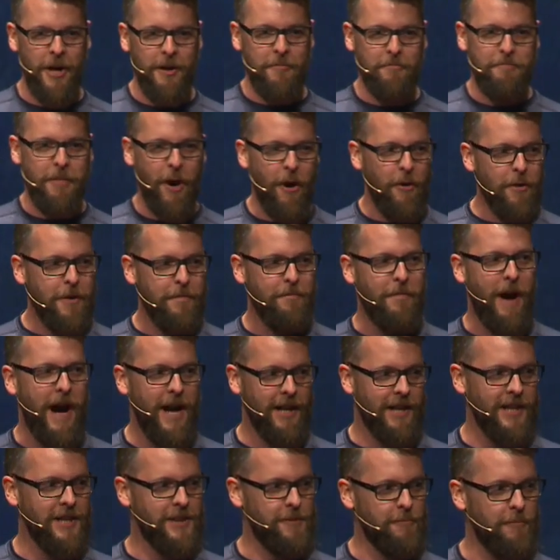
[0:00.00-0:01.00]
both
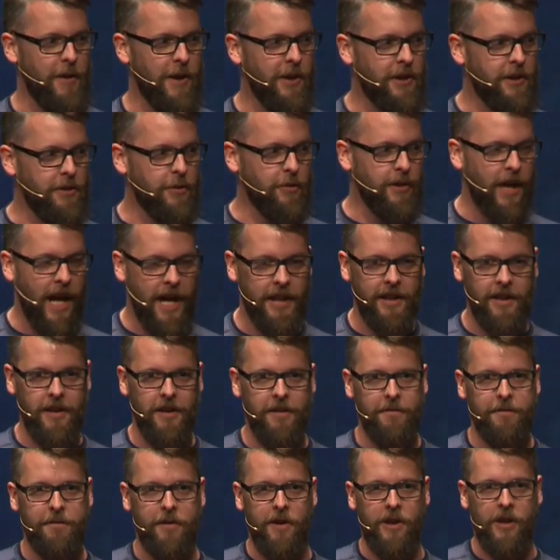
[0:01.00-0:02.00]
parties work together
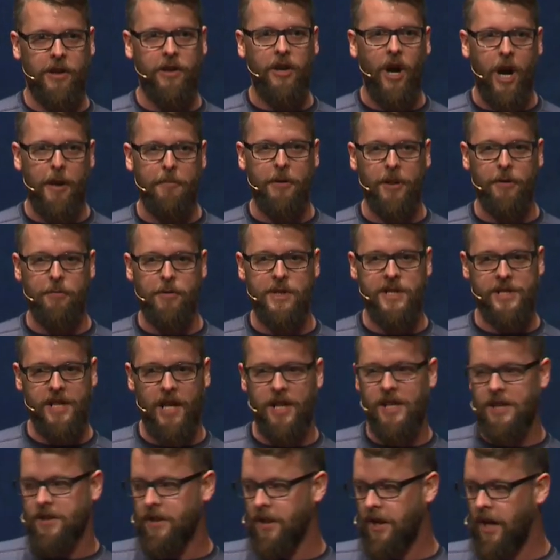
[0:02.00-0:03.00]
for a common
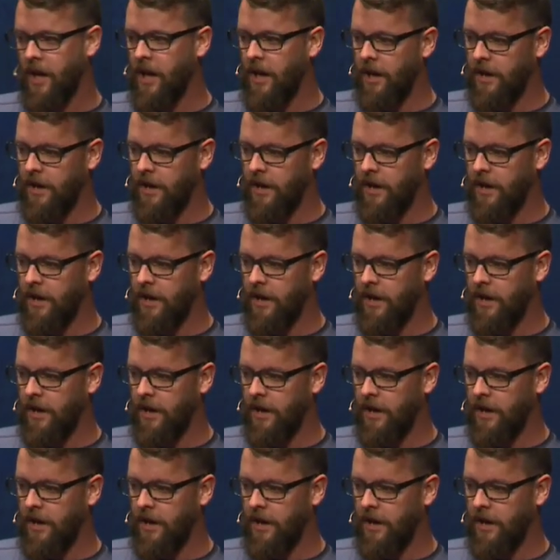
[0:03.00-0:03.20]
result,